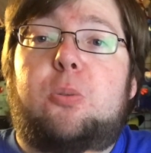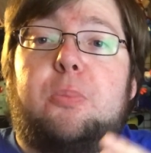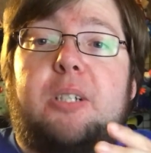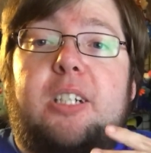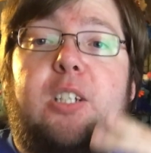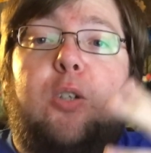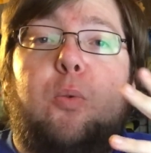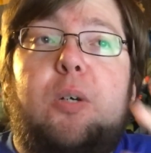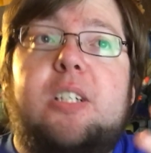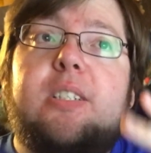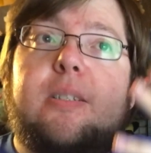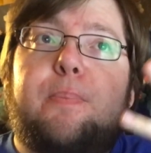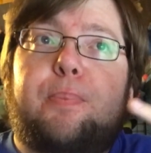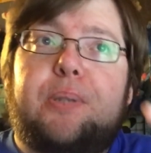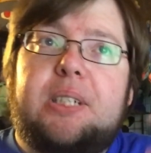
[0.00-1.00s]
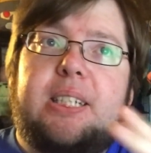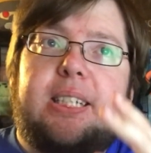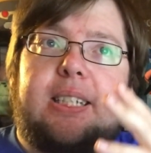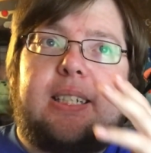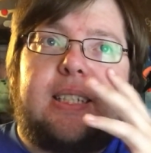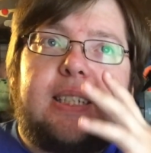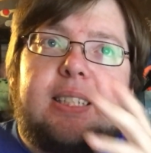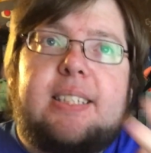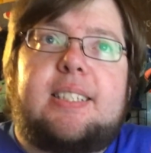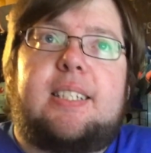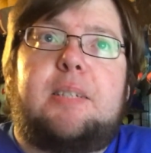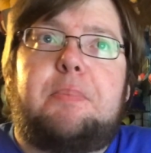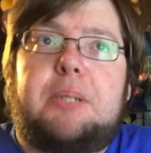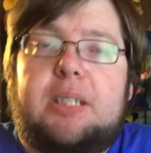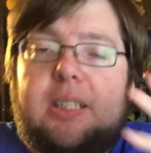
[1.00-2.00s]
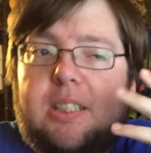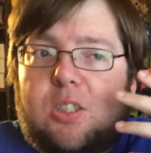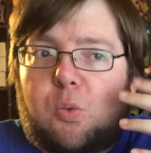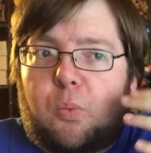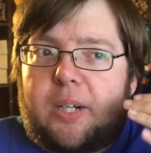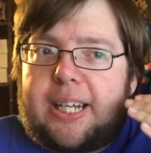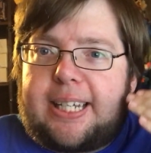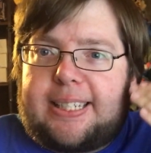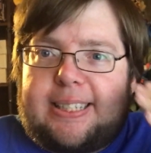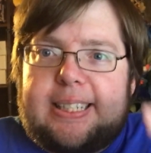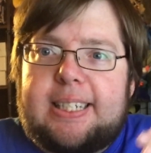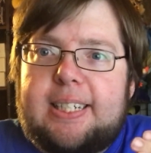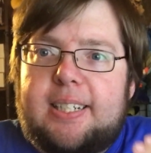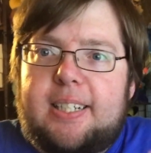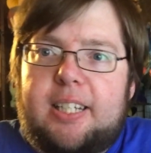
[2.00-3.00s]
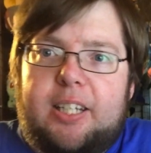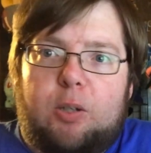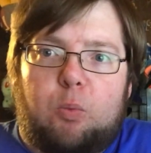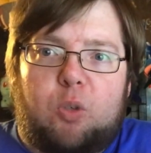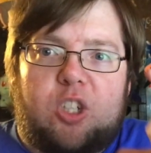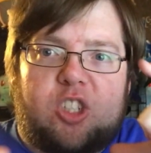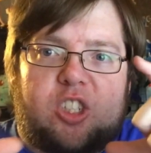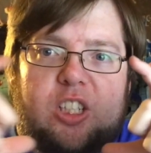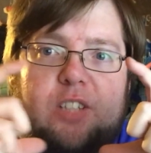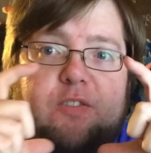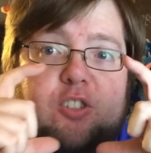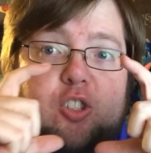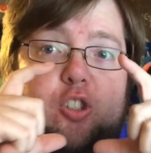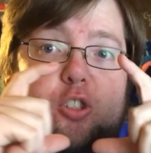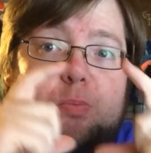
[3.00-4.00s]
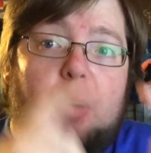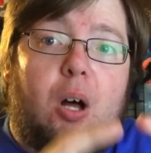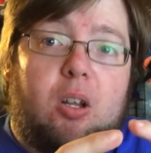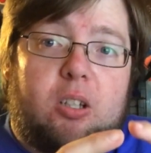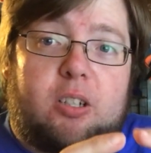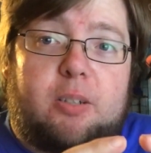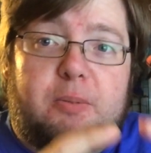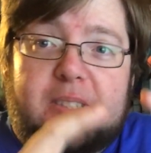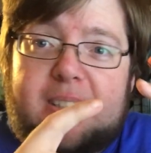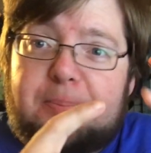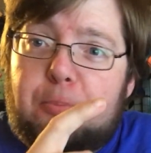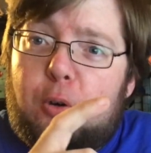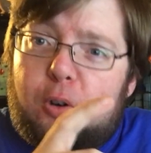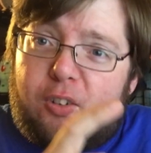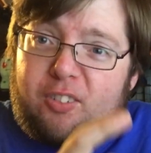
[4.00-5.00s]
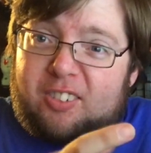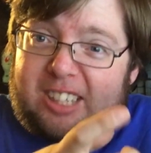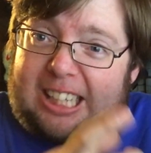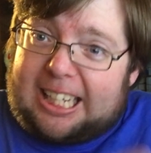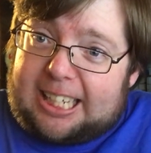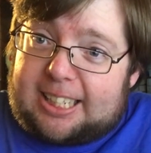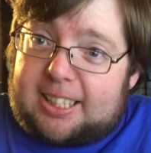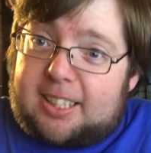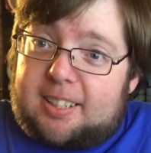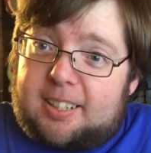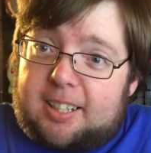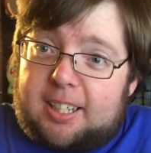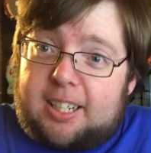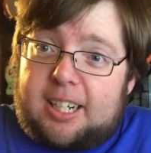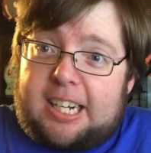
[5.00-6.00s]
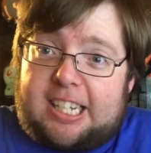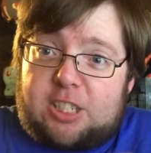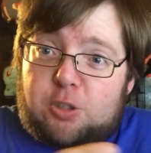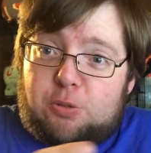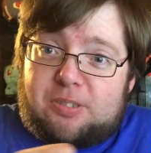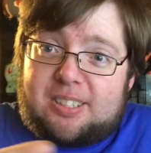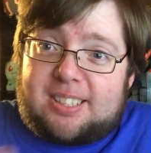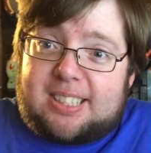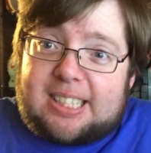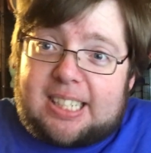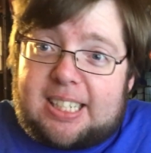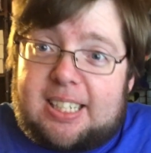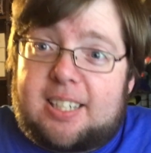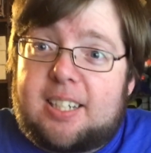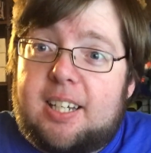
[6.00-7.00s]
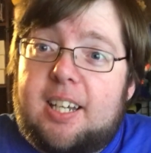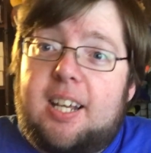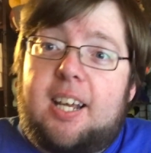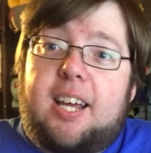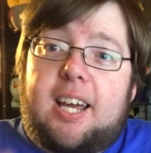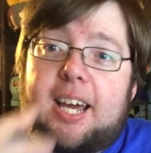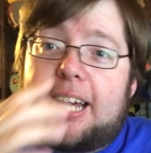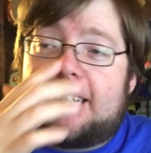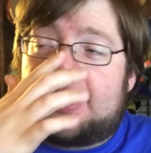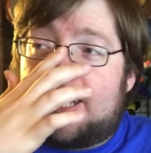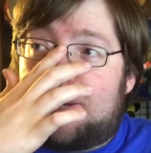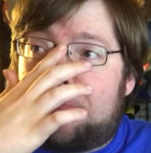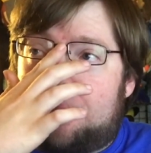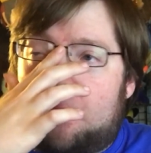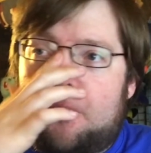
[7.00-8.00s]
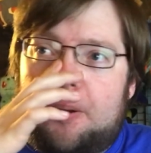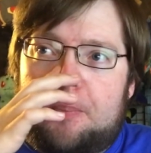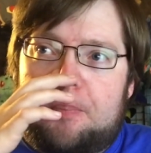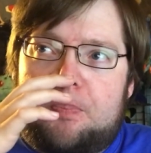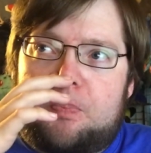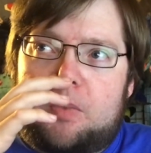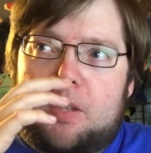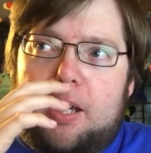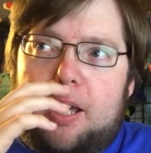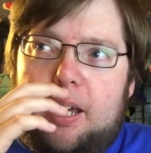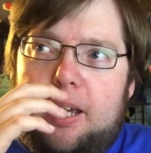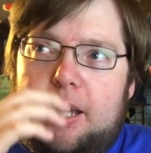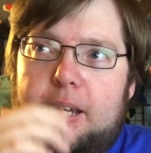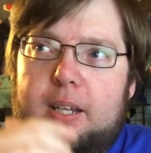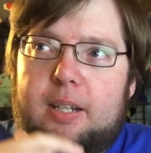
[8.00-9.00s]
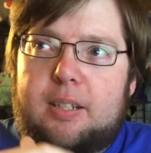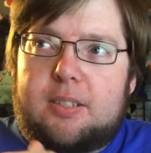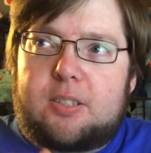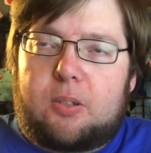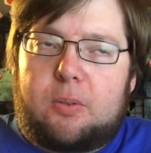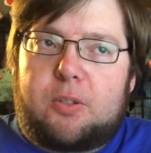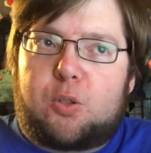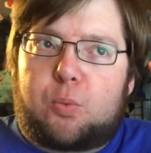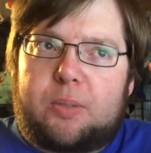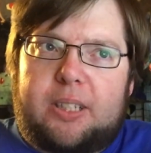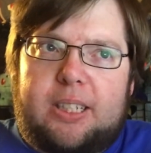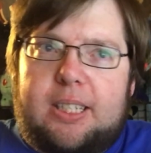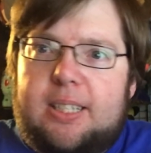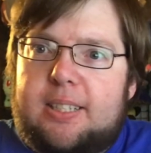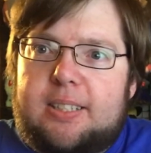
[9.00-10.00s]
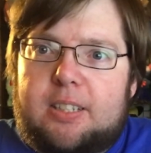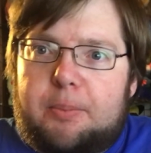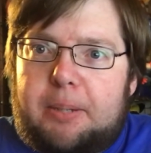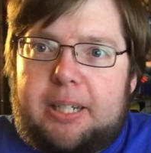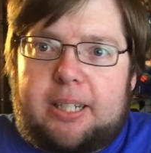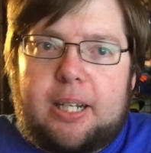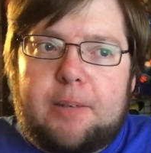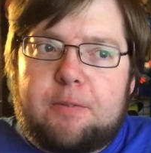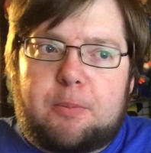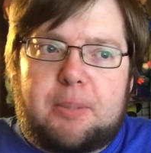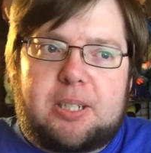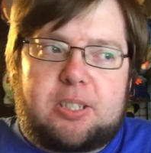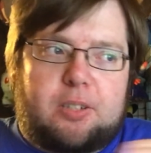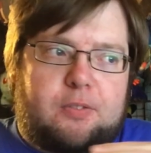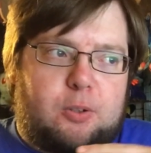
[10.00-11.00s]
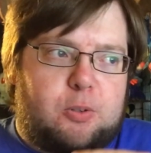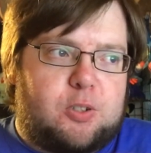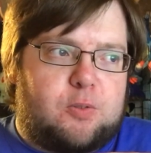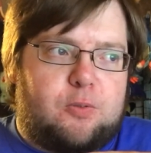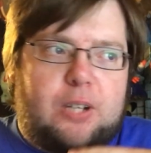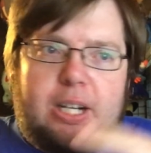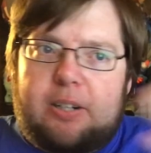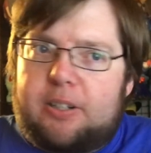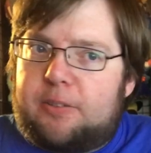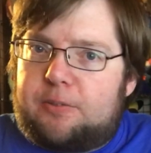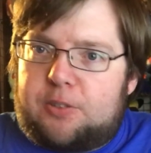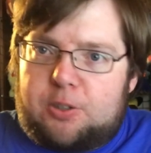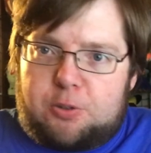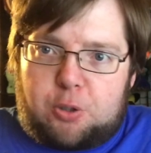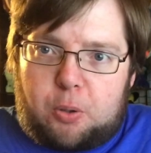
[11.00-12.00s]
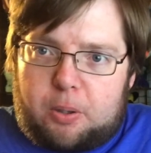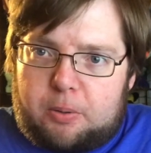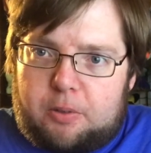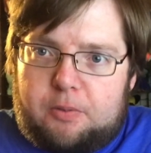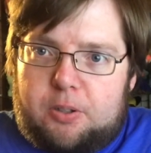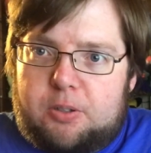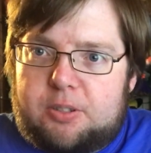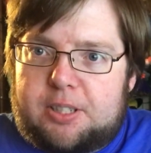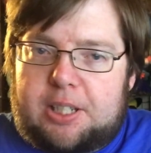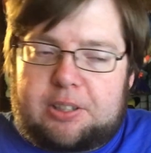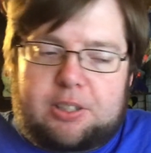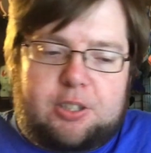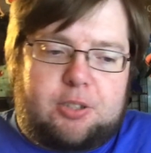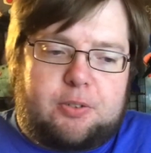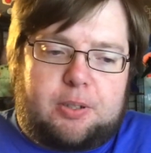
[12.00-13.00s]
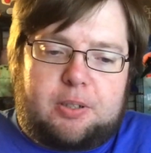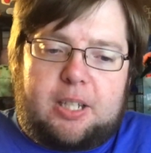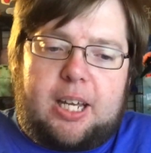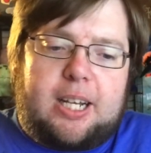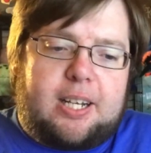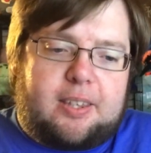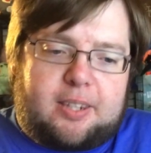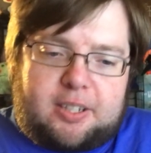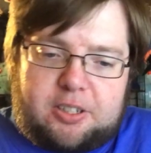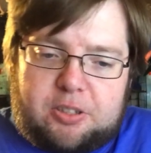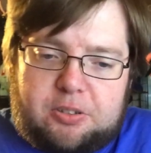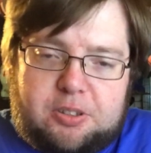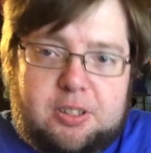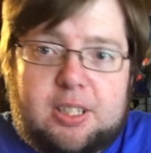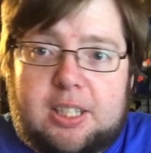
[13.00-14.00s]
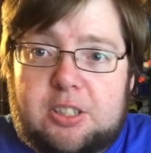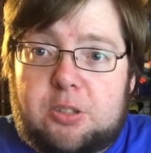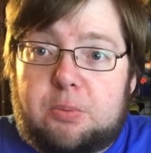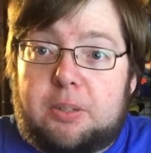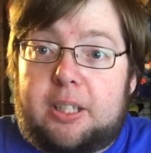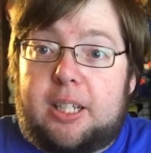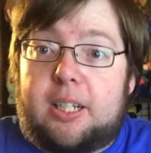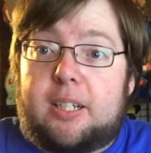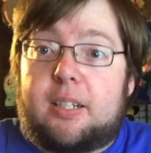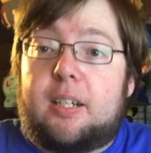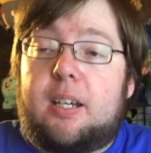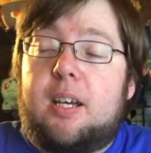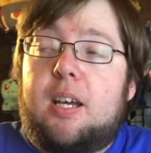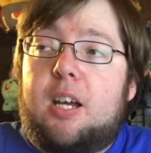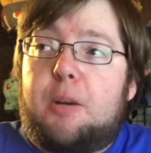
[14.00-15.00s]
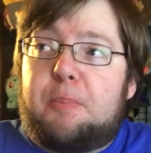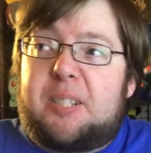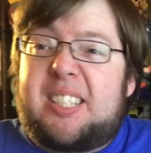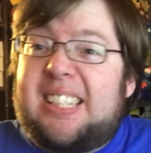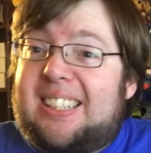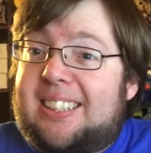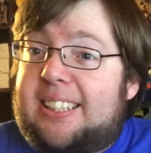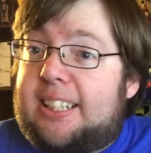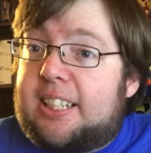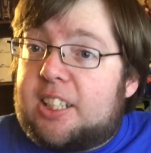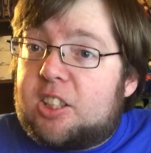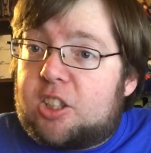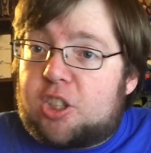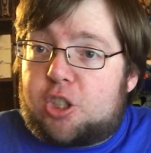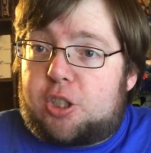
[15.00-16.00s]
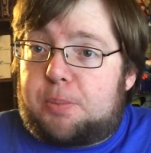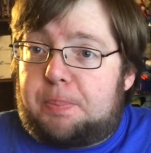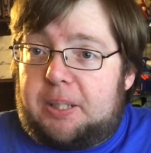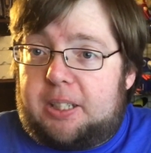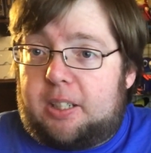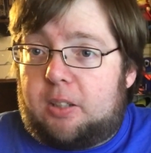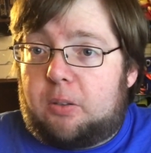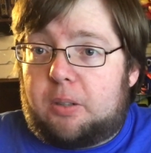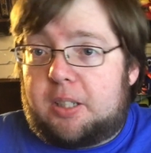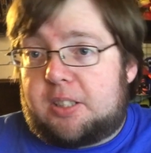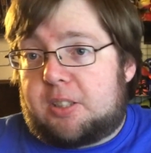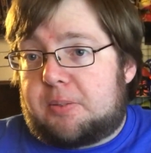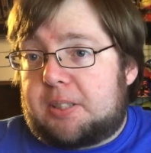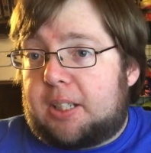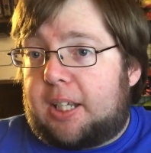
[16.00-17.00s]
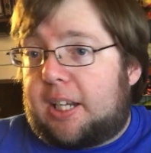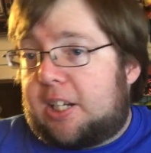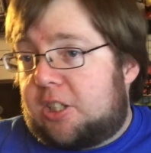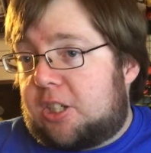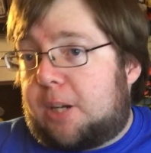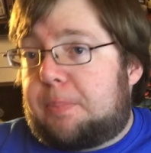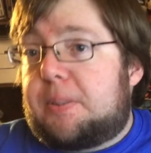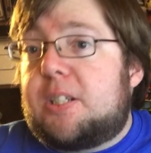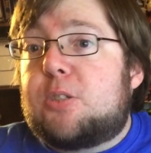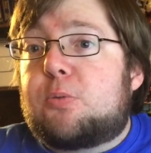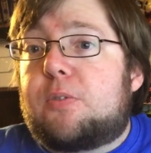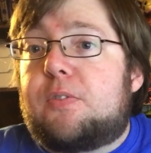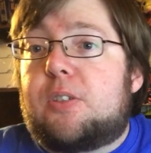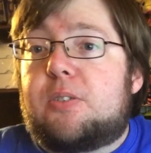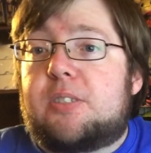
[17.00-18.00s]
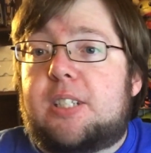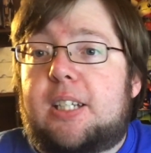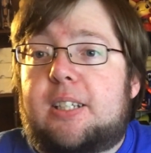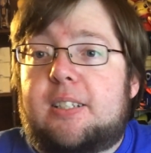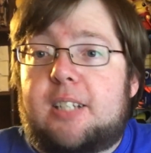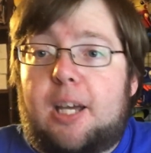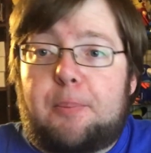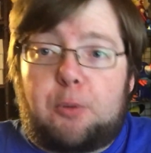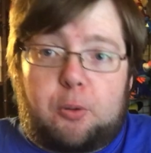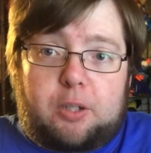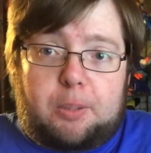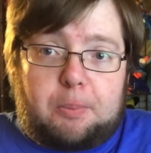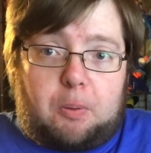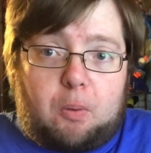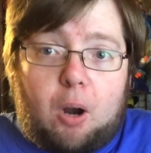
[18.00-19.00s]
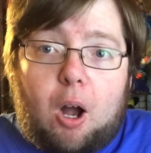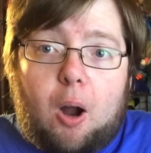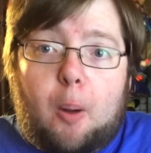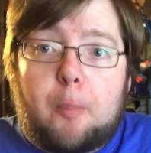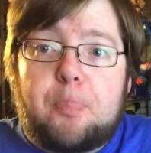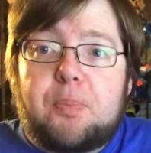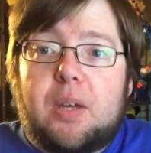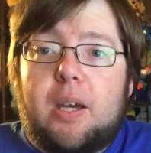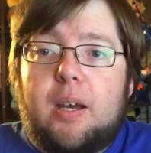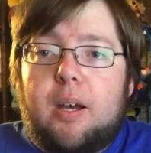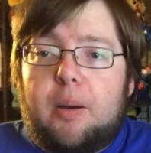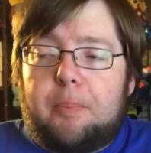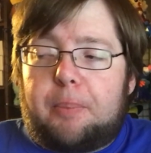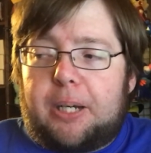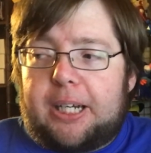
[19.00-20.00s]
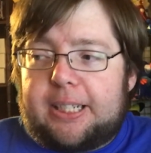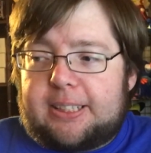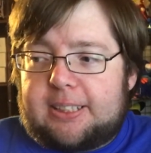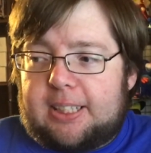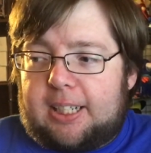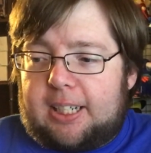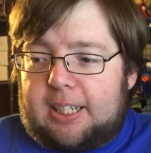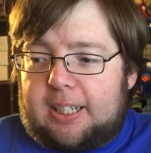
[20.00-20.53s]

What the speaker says: community was pretty easy, because when I did, it was even smaller. It was more of a lake than an actual sea at that point. And so it was really easy to make a name for myself. There was very few toy reviewers out there doing anything tokusatsu related, particularly English-speaking ones. There was a lot of Japanese reviewers at the time, don't get me wrong. But